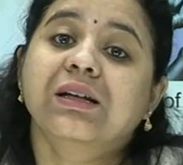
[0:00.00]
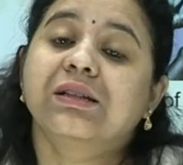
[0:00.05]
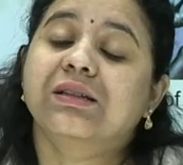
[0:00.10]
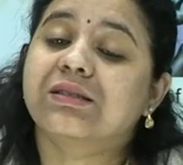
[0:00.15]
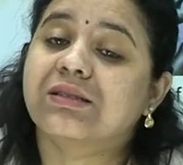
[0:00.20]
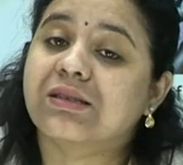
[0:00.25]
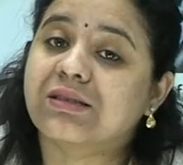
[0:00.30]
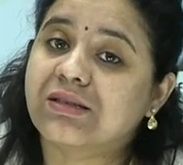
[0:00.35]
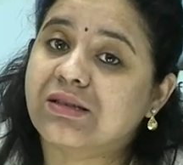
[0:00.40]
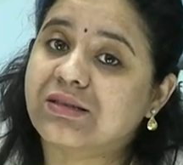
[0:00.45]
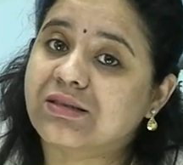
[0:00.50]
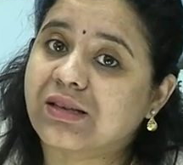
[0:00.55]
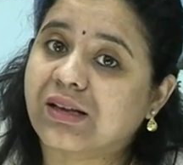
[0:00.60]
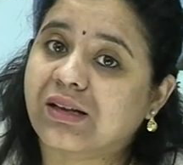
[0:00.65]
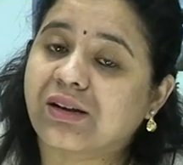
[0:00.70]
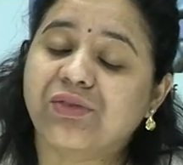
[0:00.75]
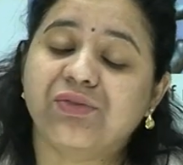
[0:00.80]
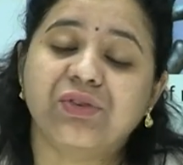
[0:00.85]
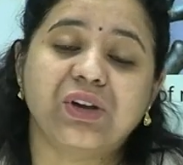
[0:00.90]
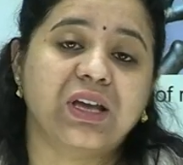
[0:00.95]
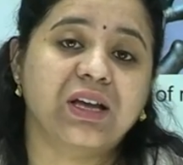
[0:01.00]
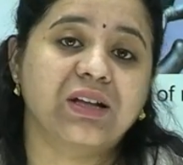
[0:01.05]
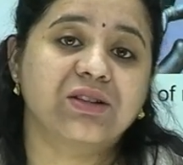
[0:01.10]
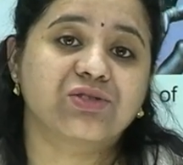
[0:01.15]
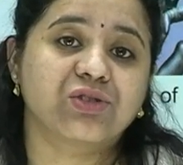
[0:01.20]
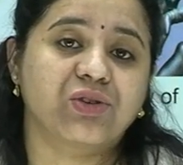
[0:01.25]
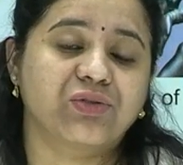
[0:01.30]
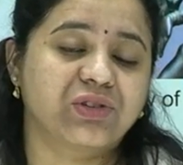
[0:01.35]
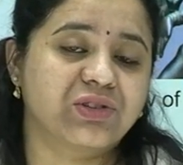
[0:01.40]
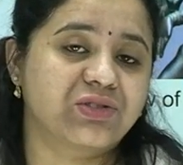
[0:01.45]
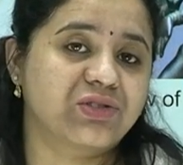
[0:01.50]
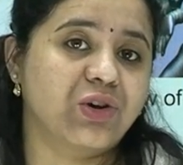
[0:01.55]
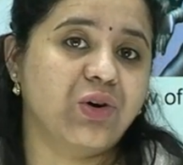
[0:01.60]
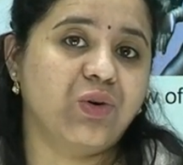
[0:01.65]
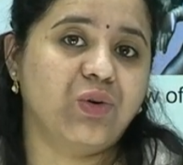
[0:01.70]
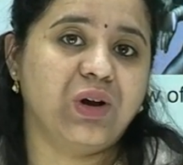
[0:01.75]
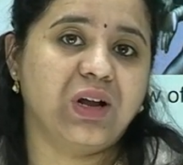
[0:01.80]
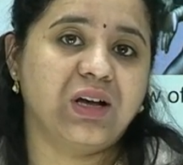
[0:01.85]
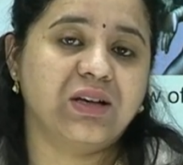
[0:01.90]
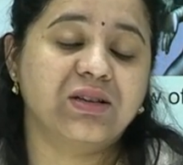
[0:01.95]
This is the significance of
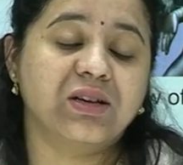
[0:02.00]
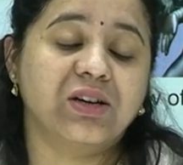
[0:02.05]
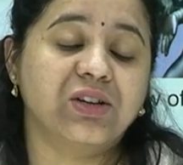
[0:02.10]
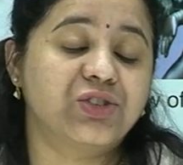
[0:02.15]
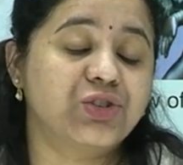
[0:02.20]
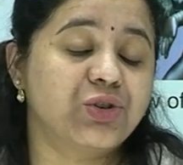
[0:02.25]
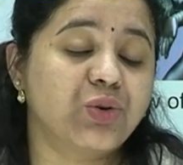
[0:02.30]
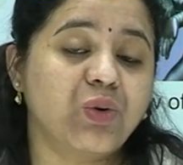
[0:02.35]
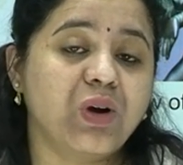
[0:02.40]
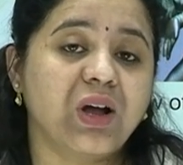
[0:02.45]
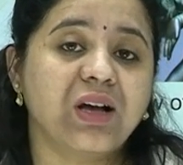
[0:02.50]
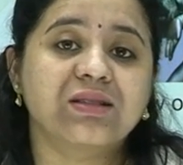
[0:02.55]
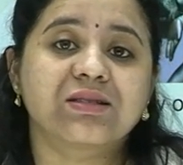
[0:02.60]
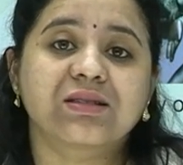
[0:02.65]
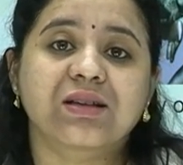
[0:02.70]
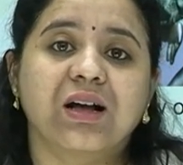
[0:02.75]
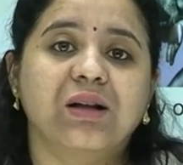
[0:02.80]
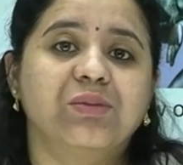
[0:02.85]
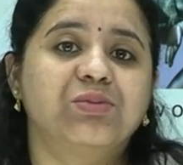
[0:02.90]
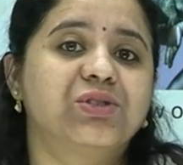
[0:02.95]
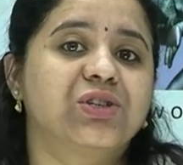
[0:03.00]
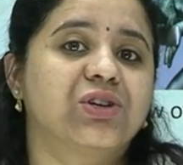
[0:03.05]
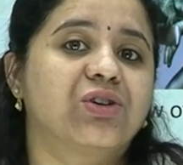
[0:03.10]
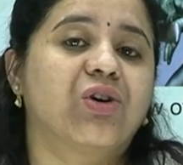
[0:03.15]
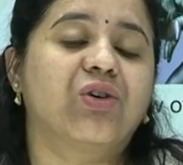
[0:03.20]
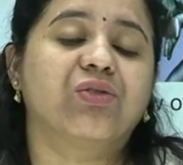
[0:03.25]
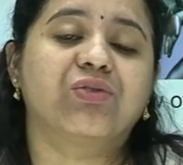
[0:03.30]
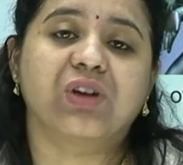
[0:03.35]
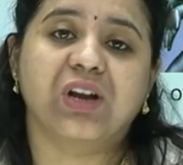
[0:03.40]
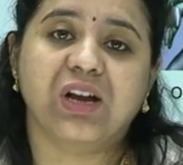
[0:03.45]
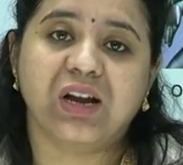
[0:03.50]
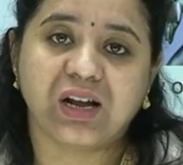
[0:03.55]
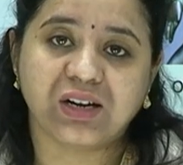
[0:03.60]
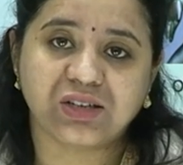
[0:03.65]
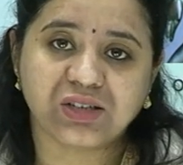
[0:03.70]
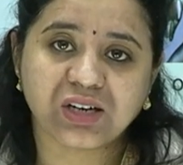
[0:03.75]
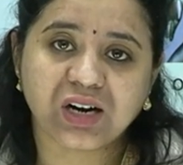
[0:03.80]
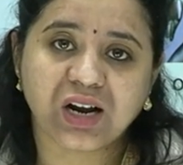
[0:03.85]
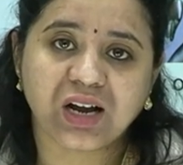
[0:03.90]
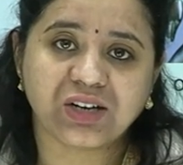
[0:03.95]
the Chola sculpture of
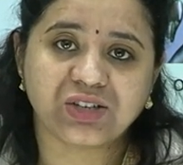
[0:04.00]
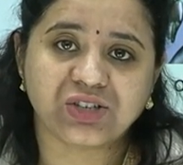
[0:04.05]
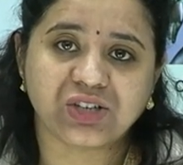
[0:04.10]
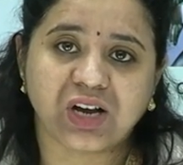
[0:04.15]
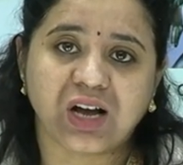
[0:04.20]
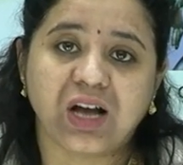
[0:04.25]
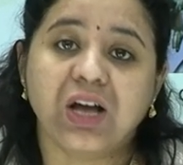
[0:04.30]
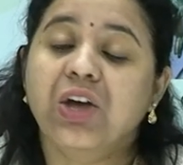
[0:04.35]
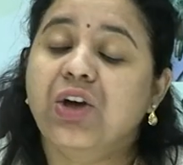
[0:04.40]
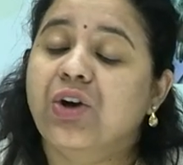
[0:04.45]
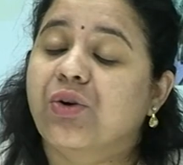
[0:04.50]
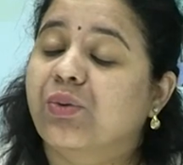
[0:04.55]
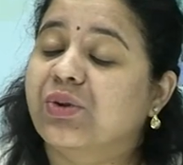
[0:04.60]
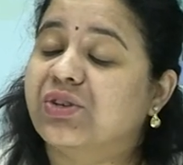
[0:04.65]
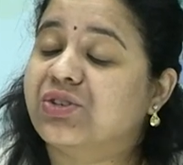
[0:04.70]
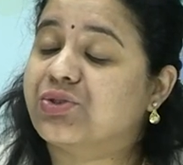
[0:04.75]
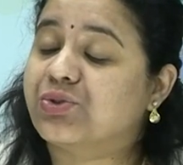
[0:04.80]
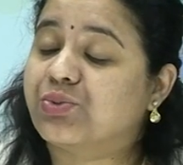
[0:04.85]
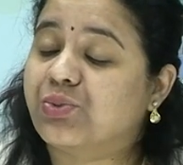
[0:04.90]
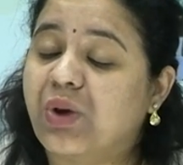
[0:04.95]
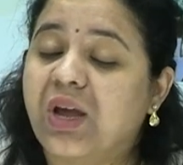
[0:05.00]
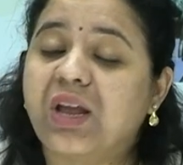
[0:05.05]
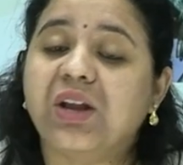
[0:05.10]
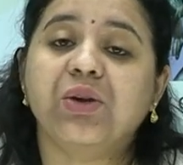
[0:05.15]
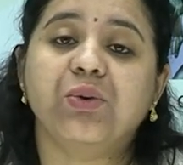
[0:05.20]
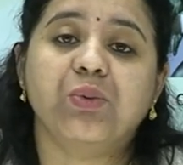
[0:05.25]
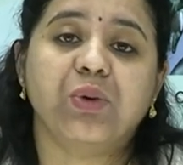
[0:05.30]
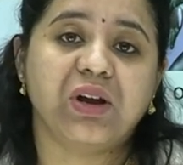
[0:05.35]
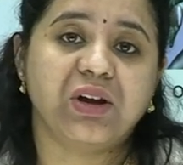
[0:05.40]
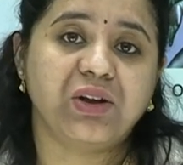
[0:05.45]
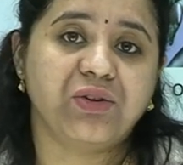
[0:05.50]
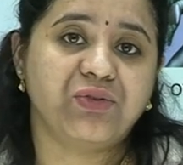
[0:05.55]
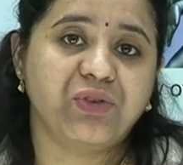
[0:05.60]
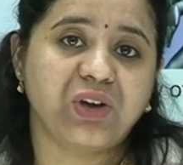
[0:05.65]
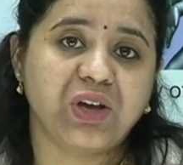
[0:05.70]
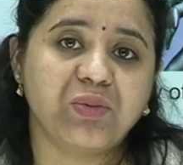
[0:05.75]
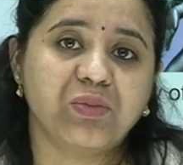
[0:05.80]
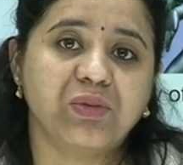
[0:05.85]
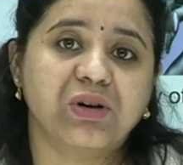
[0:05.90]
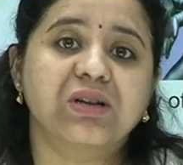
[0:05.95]
Nataraja, which is very, very
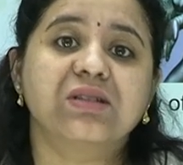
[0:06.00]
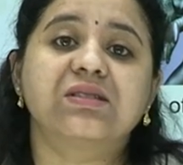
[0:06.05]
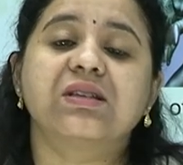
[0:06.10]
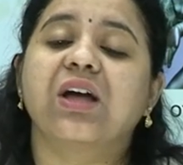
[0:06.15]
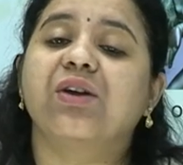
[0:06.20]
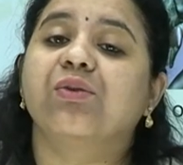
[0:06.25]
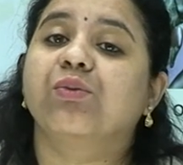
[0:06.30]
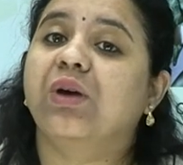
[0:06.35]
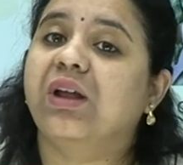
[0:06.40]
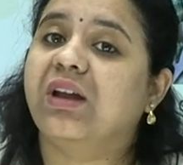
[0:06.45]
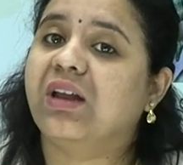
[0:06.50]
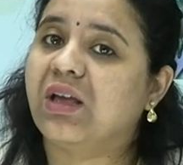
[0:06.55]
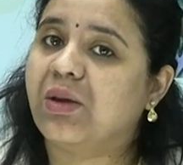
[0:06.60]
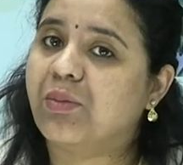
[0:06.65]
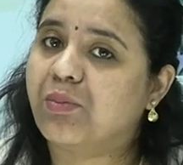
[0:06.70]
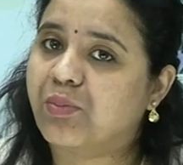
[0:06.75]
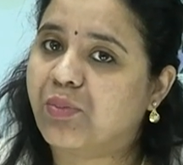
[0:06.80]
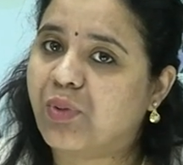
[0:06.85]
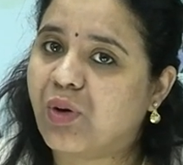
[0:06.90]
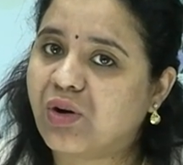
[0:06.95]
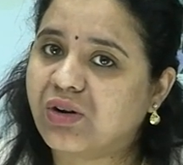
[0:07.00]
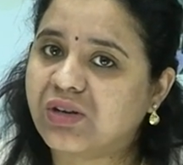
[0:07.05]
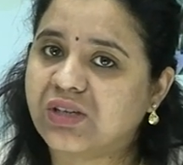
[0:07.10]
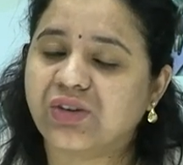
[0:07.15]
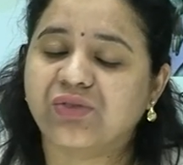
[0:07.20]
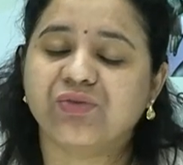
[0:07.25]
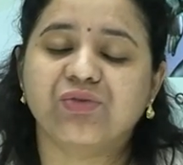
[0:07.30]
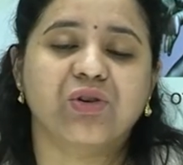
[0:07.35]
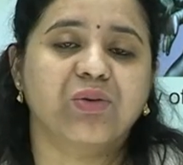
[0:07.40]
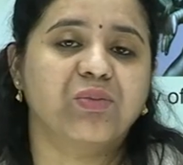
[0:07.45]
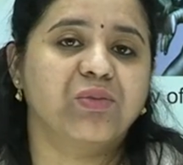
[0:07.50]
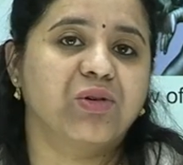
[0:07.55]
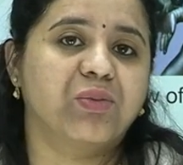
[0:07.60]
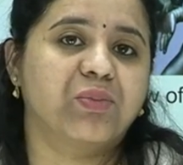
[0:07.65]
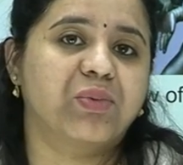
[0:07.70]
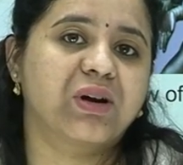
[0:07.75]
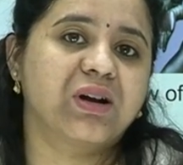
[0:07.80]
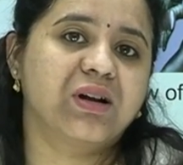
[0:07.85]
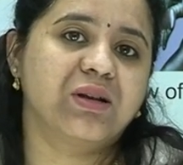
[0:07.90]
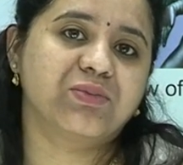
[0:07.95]
famous and very important from your
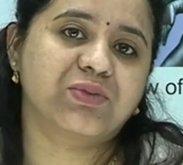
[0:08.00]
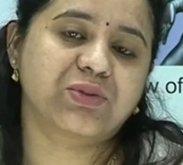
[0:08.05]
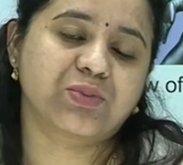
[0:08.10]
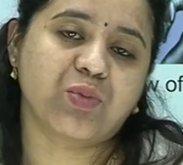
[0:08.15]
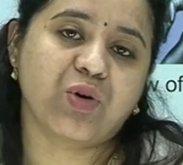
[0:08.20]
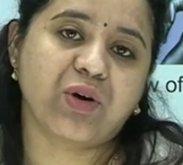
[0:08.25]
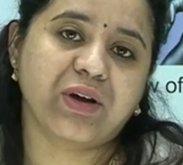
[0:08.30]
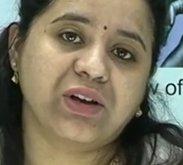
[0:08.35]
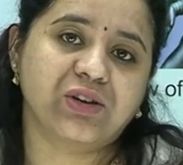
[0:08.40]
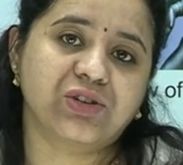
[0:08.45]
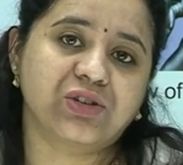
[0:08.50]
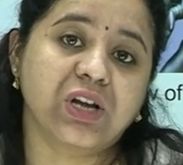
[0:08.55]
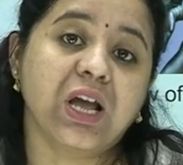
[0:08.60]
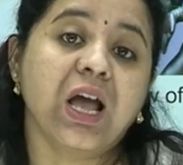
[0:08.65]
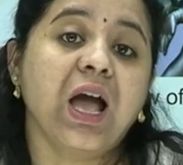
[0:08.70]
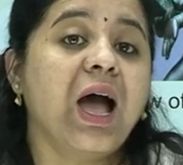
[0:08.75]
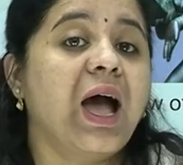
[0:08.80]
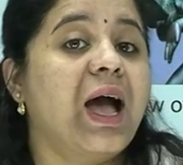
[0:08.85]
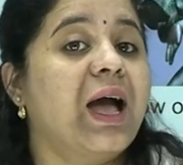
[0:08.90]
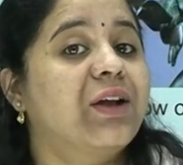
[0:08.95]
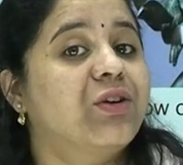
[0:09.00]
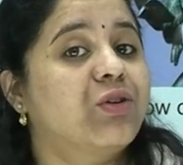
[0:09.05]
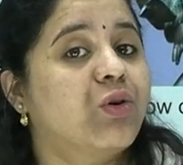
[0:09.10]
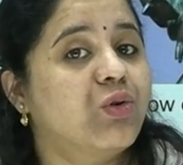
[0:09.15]
prelims point and